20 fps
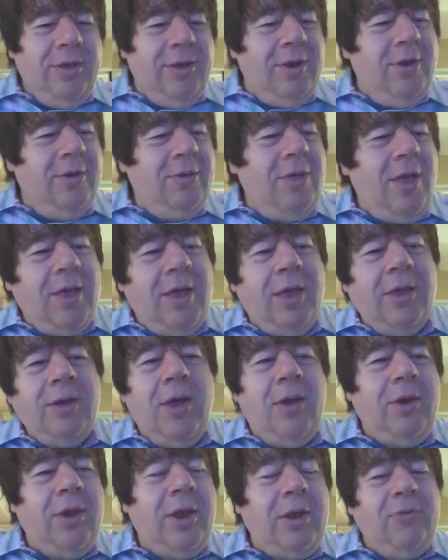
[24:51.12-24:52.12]
Locking
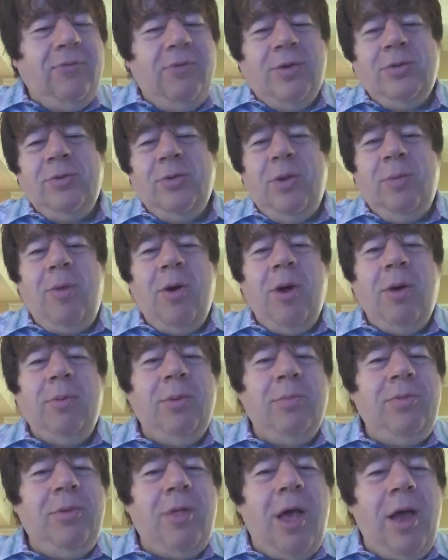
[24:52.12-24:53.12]
down individual
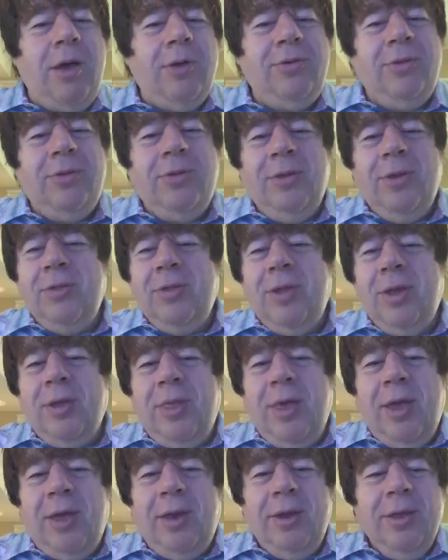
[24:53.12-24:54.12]
apartment blocks and things like
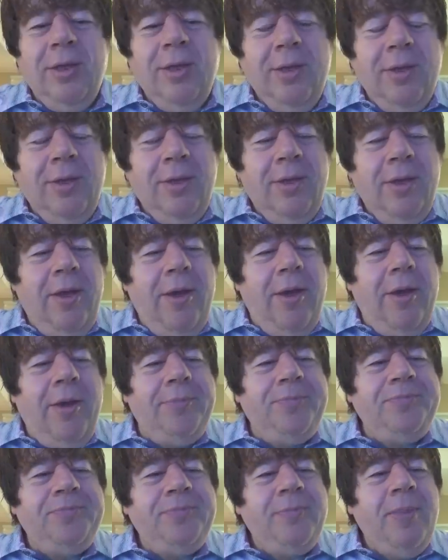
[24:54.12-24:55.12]
that.
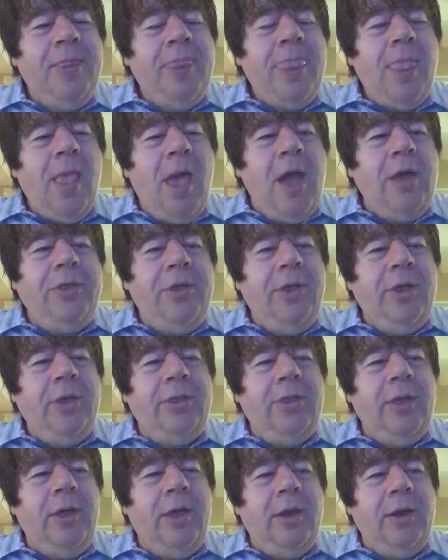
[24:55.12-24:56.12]
I
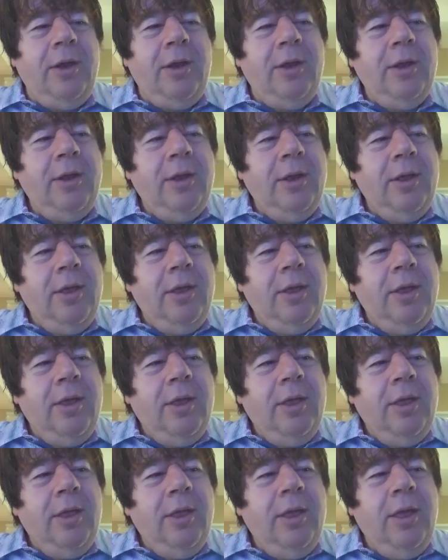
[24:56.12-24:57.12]
think that
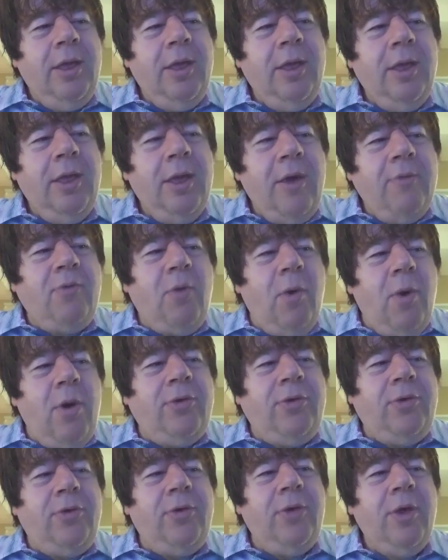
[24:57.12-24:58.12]
Of
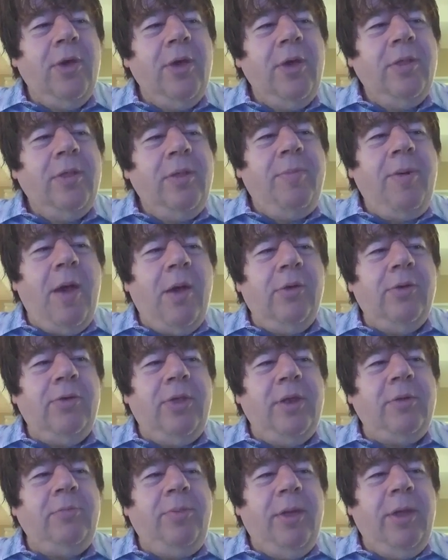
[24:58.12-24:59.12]
course, the powers
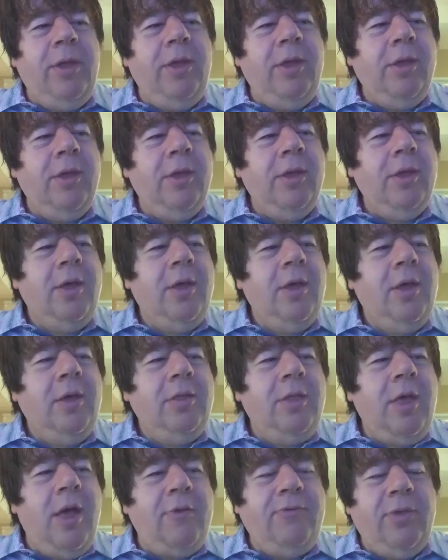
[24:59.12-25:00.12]
that be
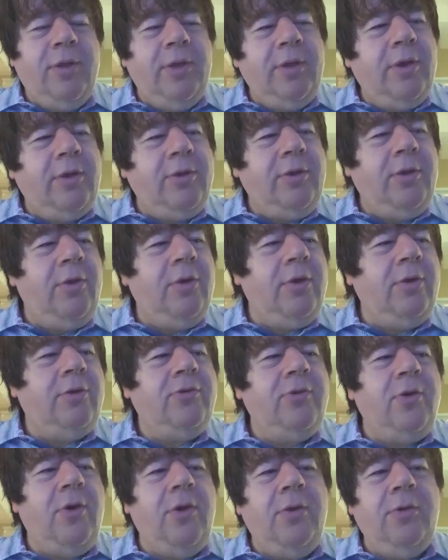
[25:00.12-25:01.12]
love the additional
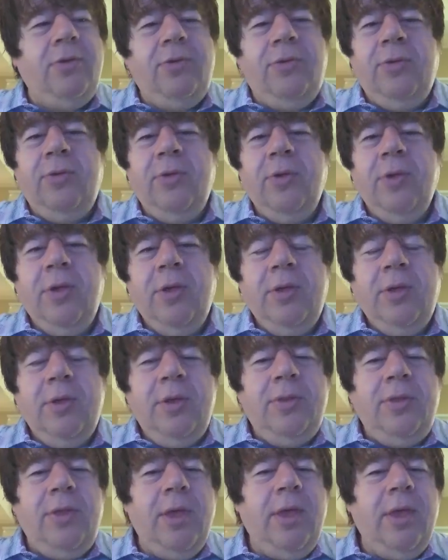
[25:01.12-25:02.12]
controls
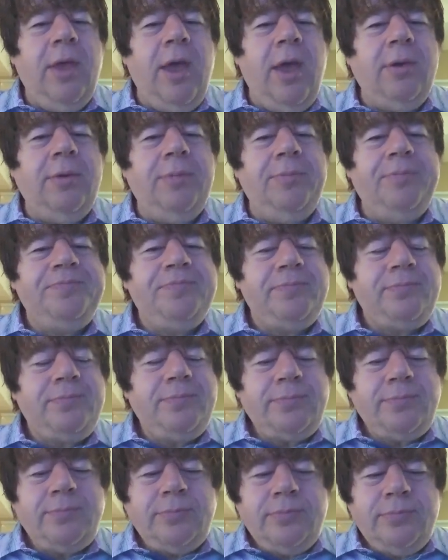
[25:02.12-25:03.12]
that they get
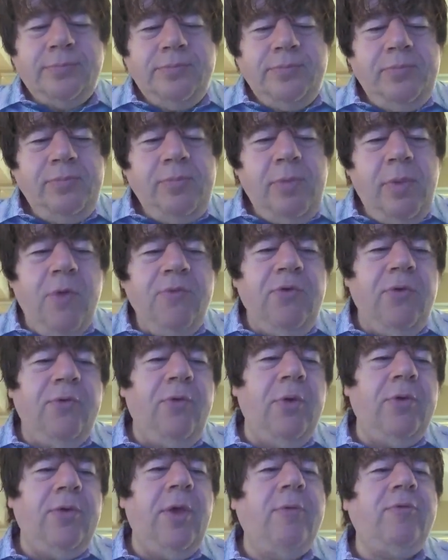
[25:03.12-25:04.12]
for
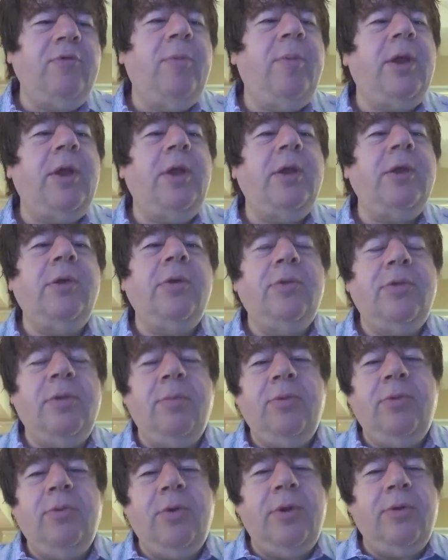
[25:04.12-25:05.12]
forcing everybody to use
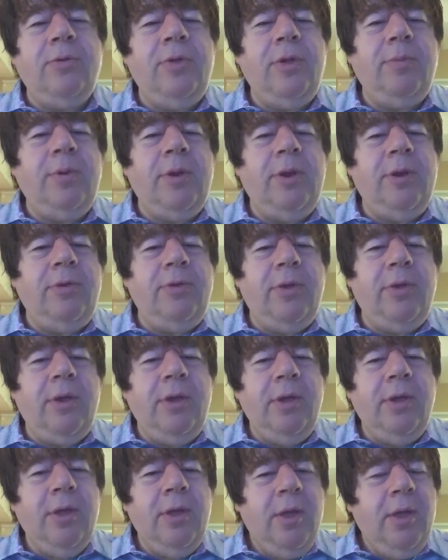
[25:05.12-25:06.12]
some sort of
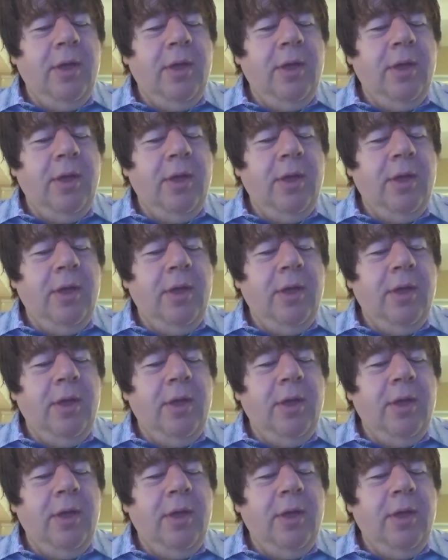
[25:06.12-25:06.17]
CBDC.